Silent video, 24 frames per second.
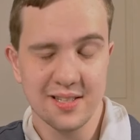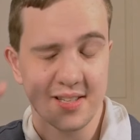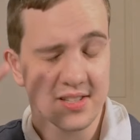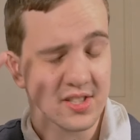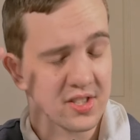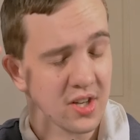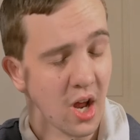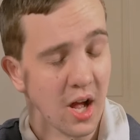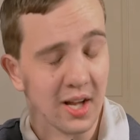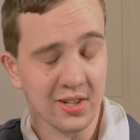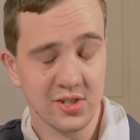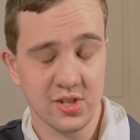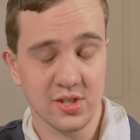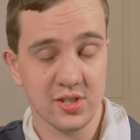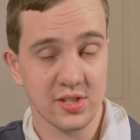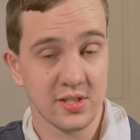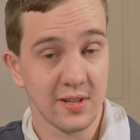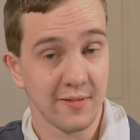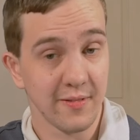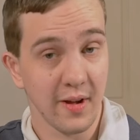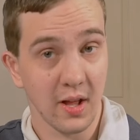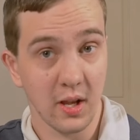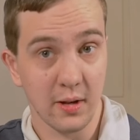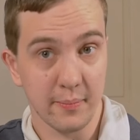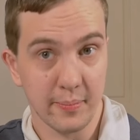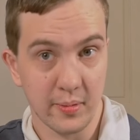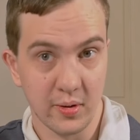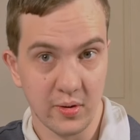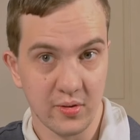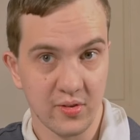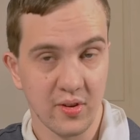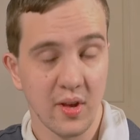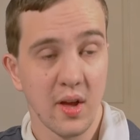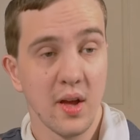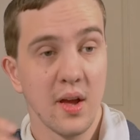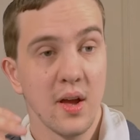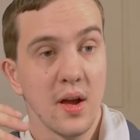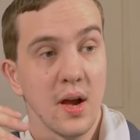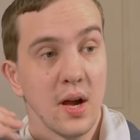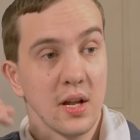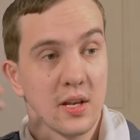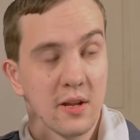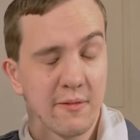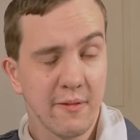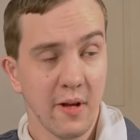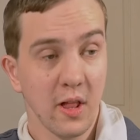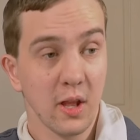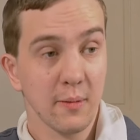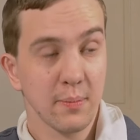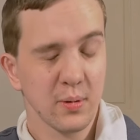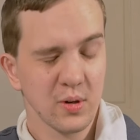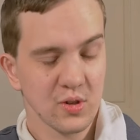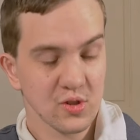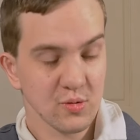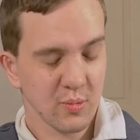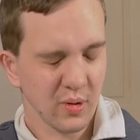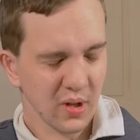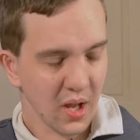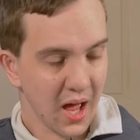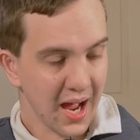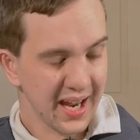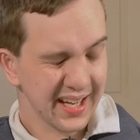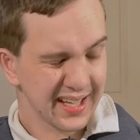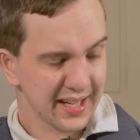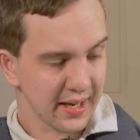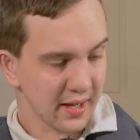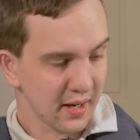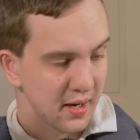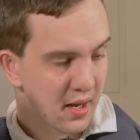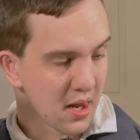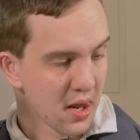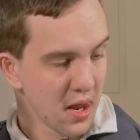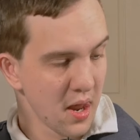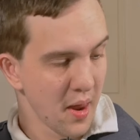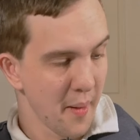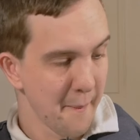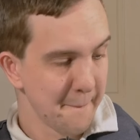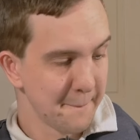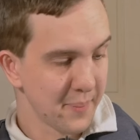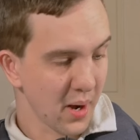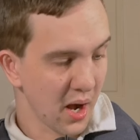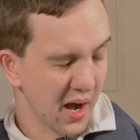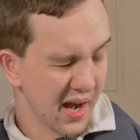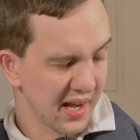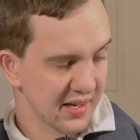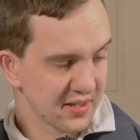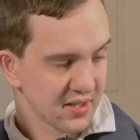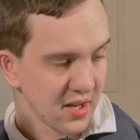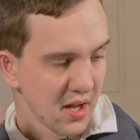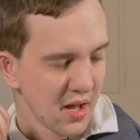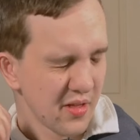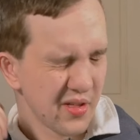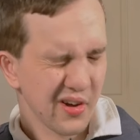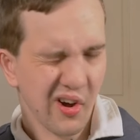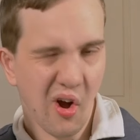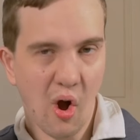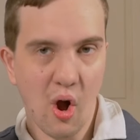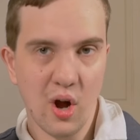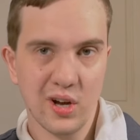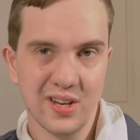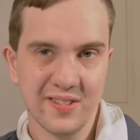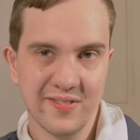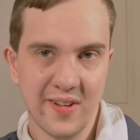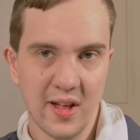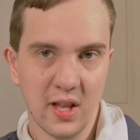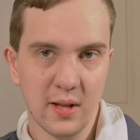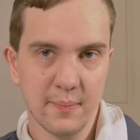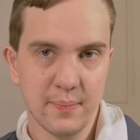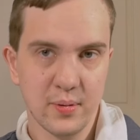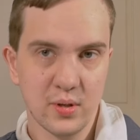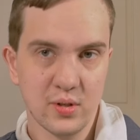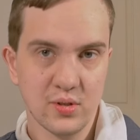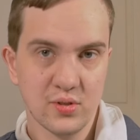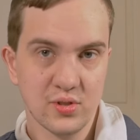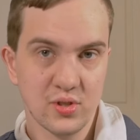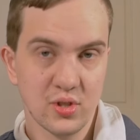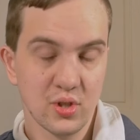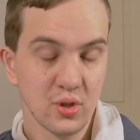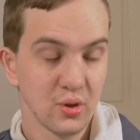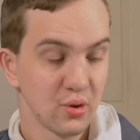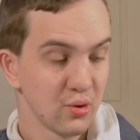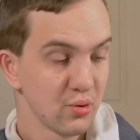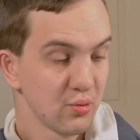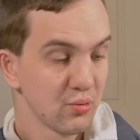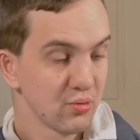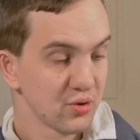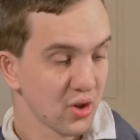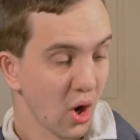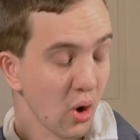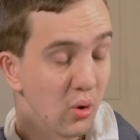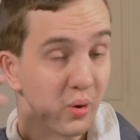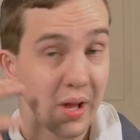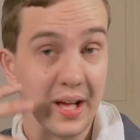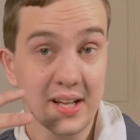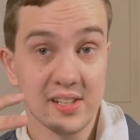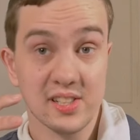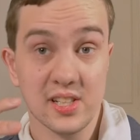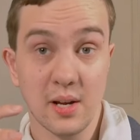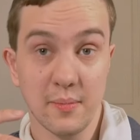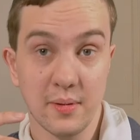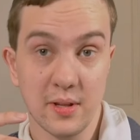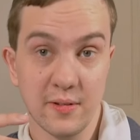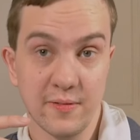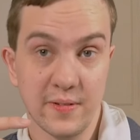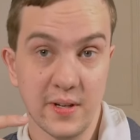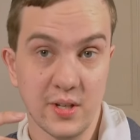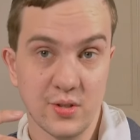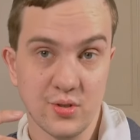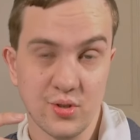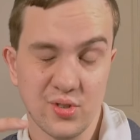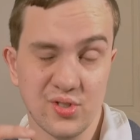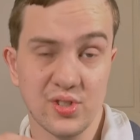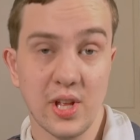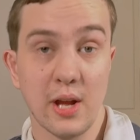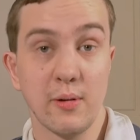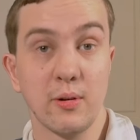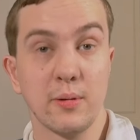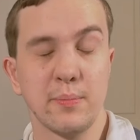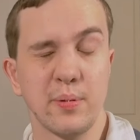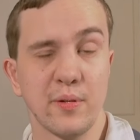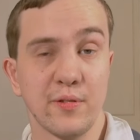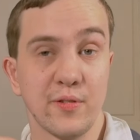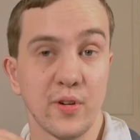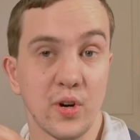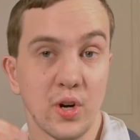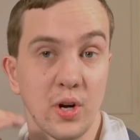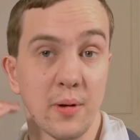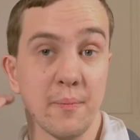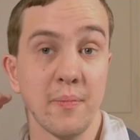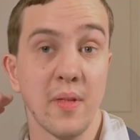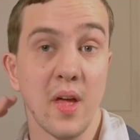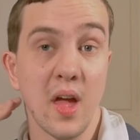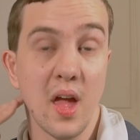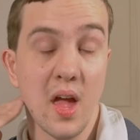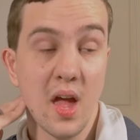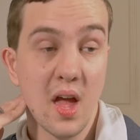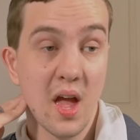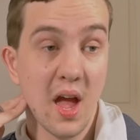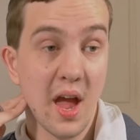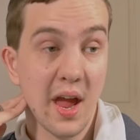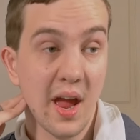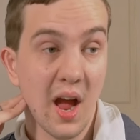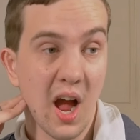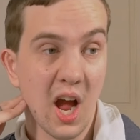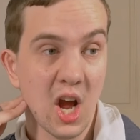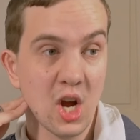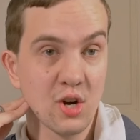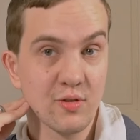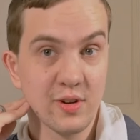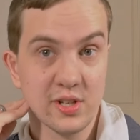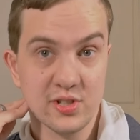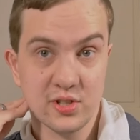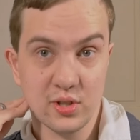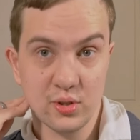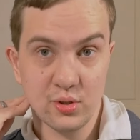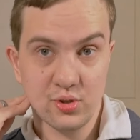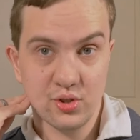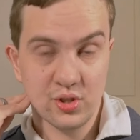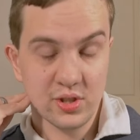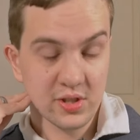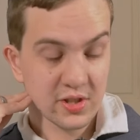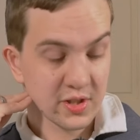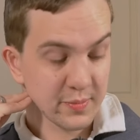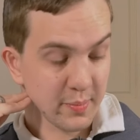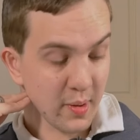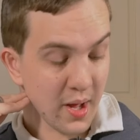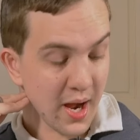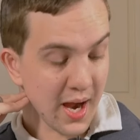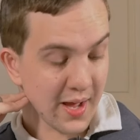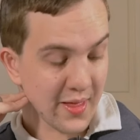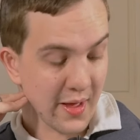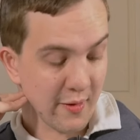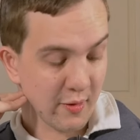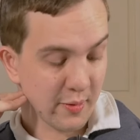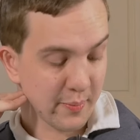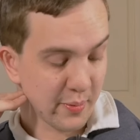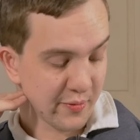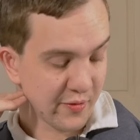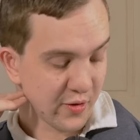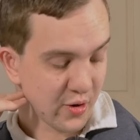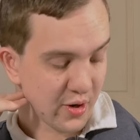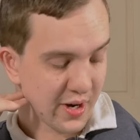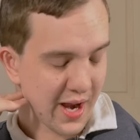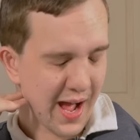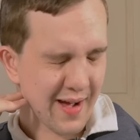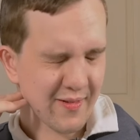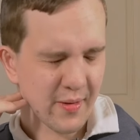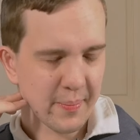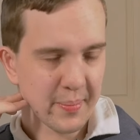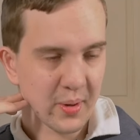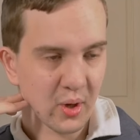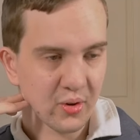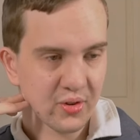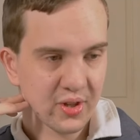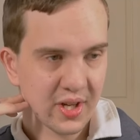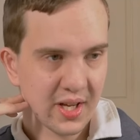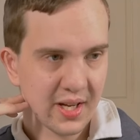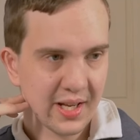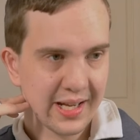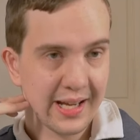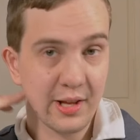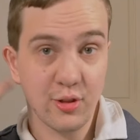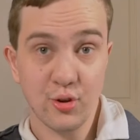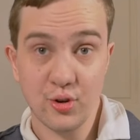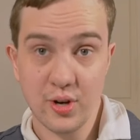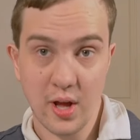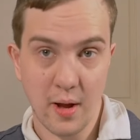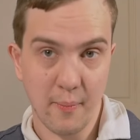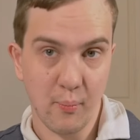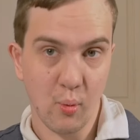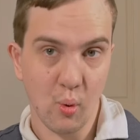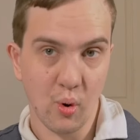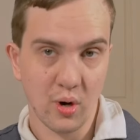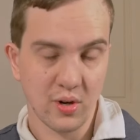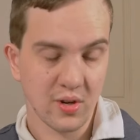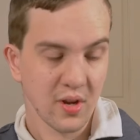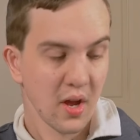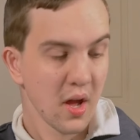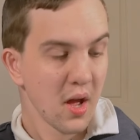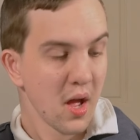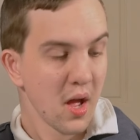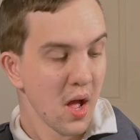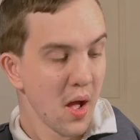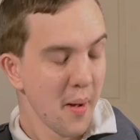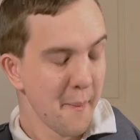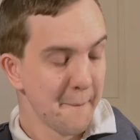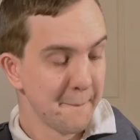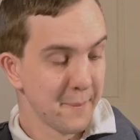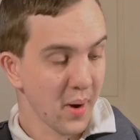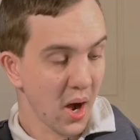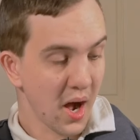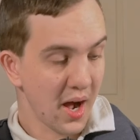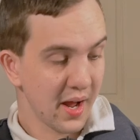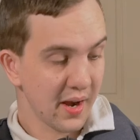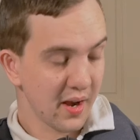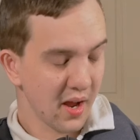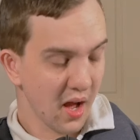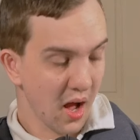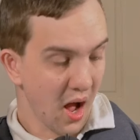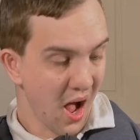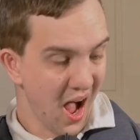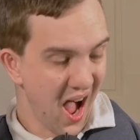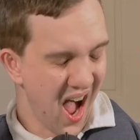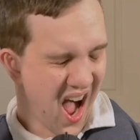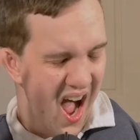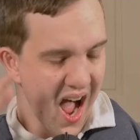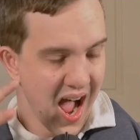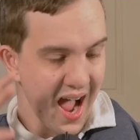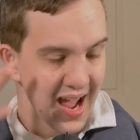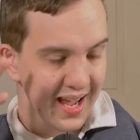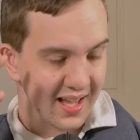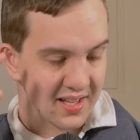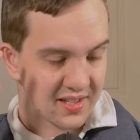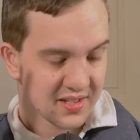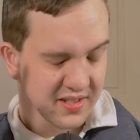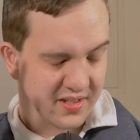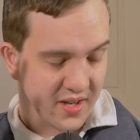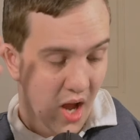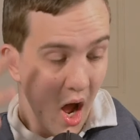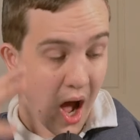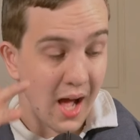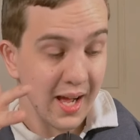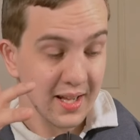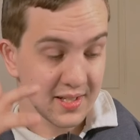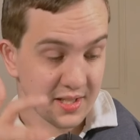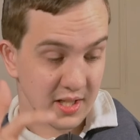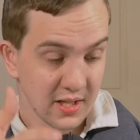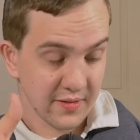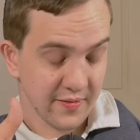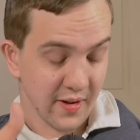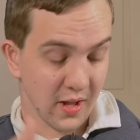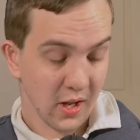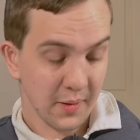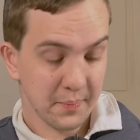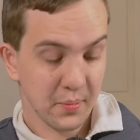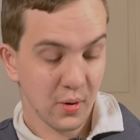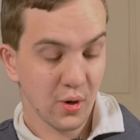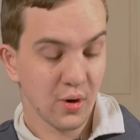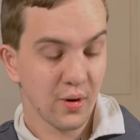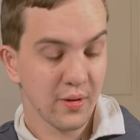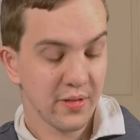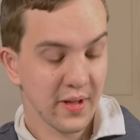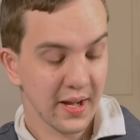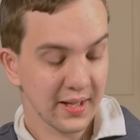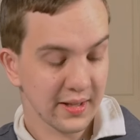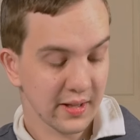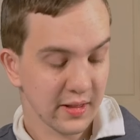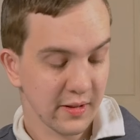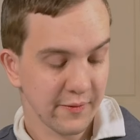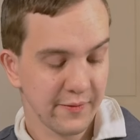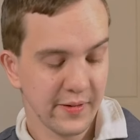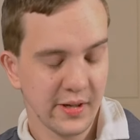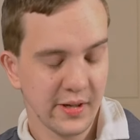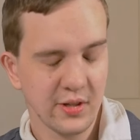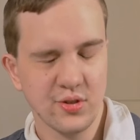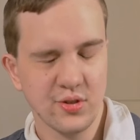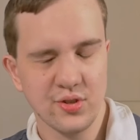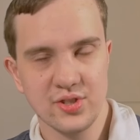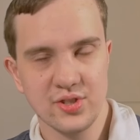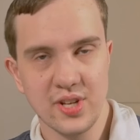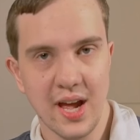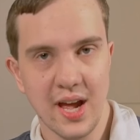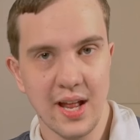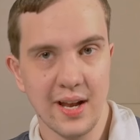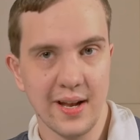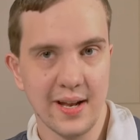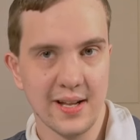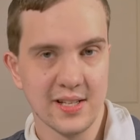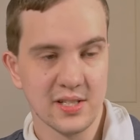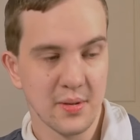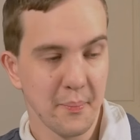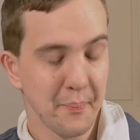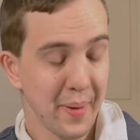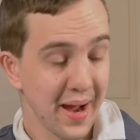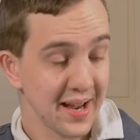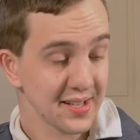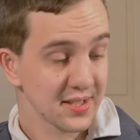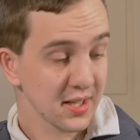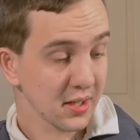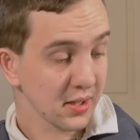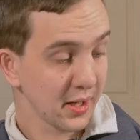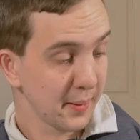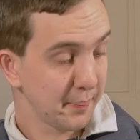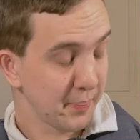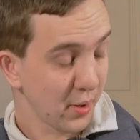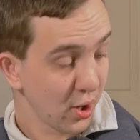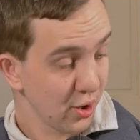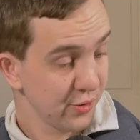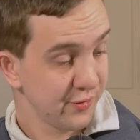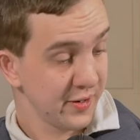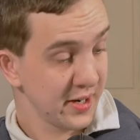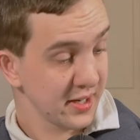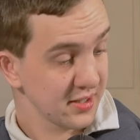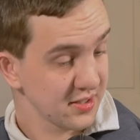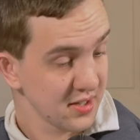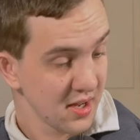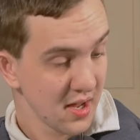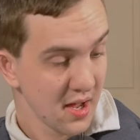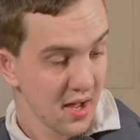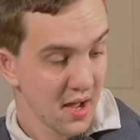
It's not just developers. Developers will like it, but there are developers who don't like some of the features. They would prefer a higher resolution display. They would prefer to have a built-in Ethernet port. But I, as a developer, think that the feature set is basically perfect.